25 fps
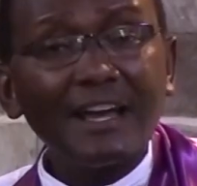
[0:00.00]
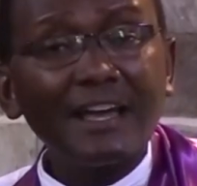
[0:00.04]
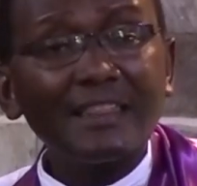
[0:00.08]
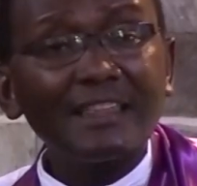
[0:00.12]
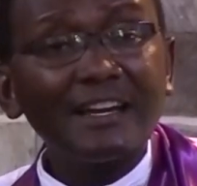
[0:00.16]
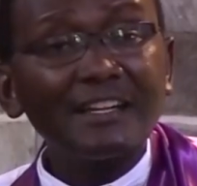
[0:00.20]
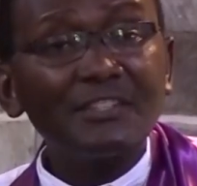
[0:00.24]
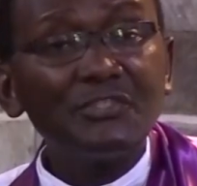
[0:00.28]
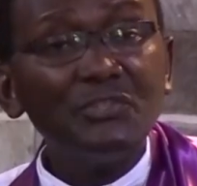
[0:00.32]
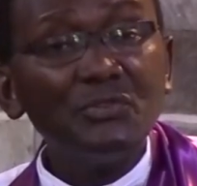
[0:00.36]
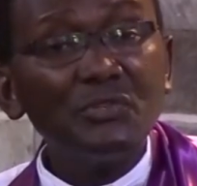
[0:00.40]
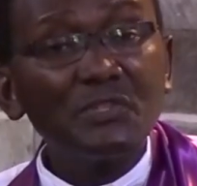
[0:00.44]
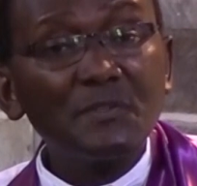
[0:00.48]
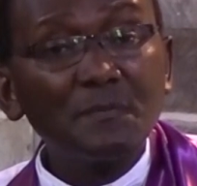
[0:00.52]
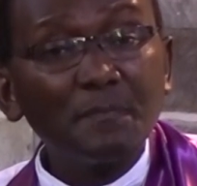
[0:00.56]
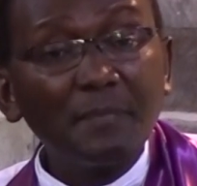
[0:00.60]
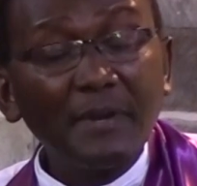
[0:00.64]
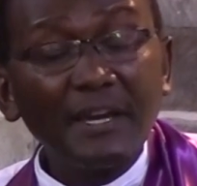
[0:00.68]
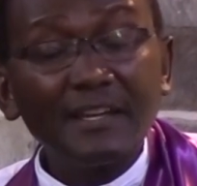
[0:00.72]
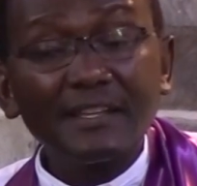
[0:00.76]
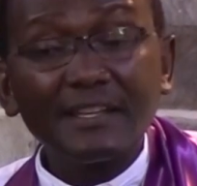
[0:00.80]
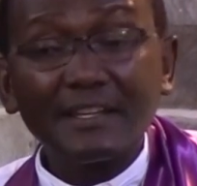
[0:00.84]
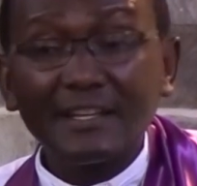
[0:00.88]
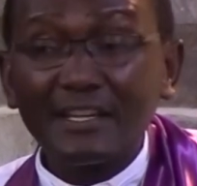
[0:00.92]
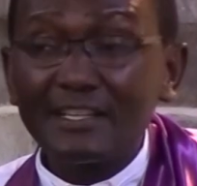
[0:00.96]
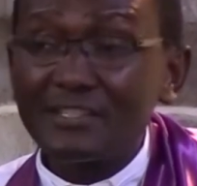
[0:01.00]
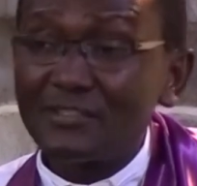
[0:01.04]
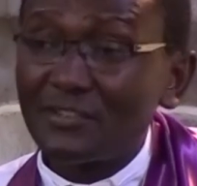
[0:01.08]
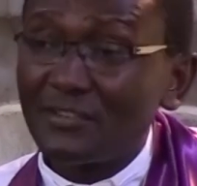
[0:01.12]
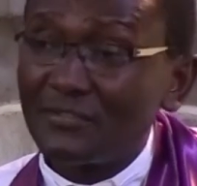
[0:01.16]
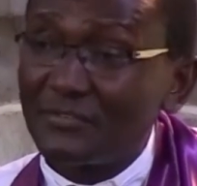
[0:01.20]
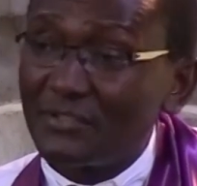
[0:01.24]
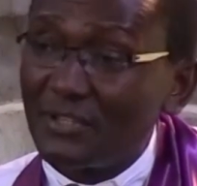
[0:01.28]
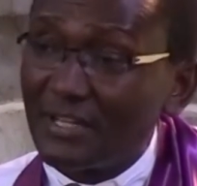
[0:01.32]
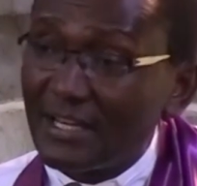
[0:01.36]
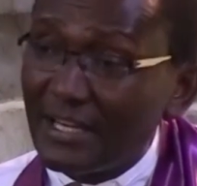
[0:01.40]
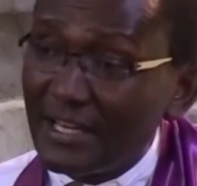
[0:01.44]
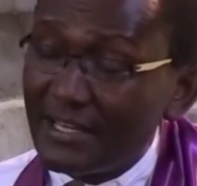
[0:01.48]
are that you spend the rest
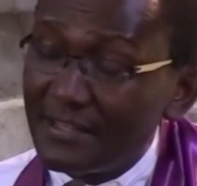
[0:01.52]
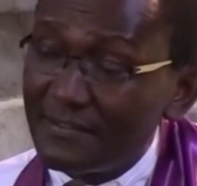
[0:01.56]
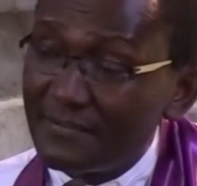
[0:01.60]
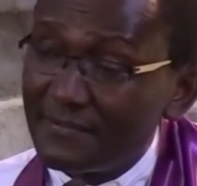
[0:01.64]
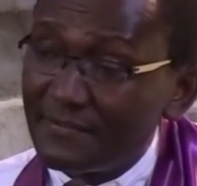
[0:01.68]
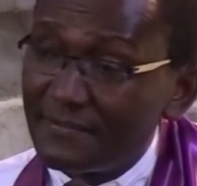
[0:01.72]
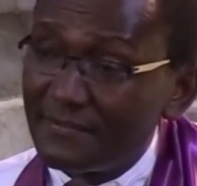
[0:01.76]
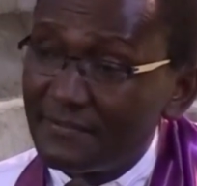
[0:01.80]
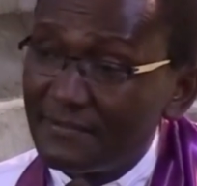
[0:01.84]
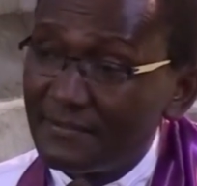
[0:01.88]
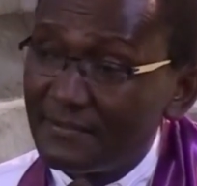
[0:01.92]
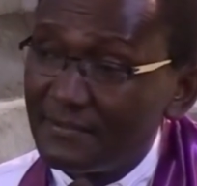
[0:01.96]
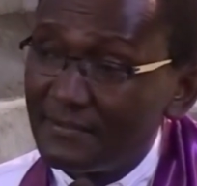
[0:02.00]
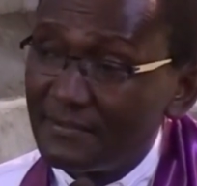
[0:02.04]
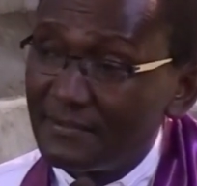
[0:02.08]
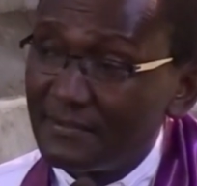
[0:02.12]
of your life